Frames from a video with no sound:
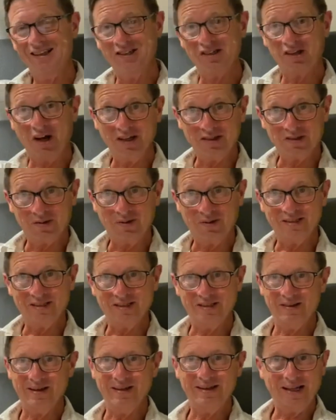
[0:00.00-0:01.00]

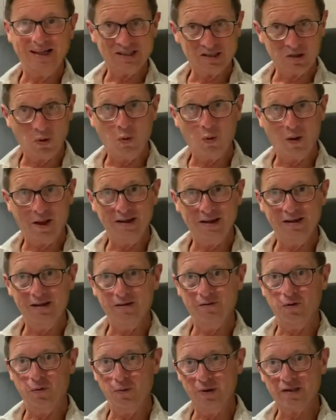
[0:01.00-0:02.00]
consequences, right? That's the whole idea
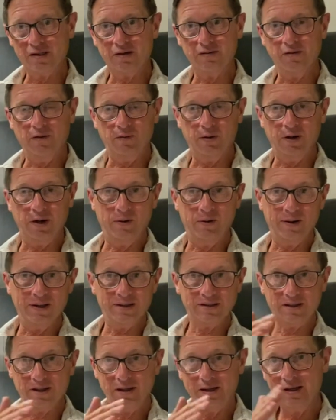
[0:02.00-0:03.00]
of the risk of avoiding
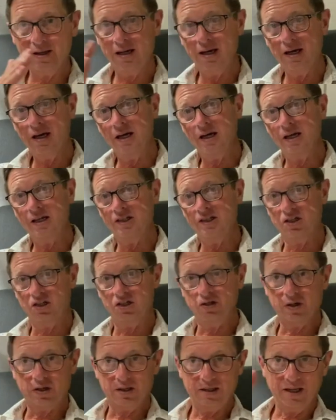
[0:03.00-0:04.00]
risk. It's a
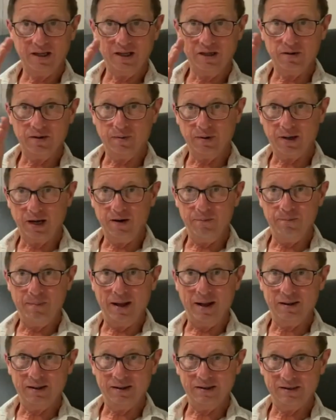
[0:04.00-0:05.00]
trick thing to kind of
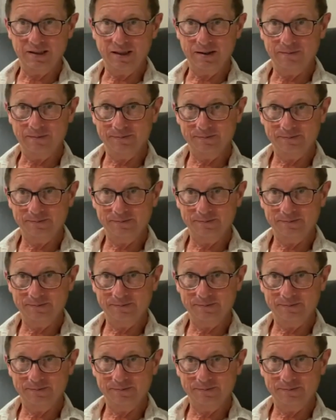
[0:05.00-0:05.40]
balance it.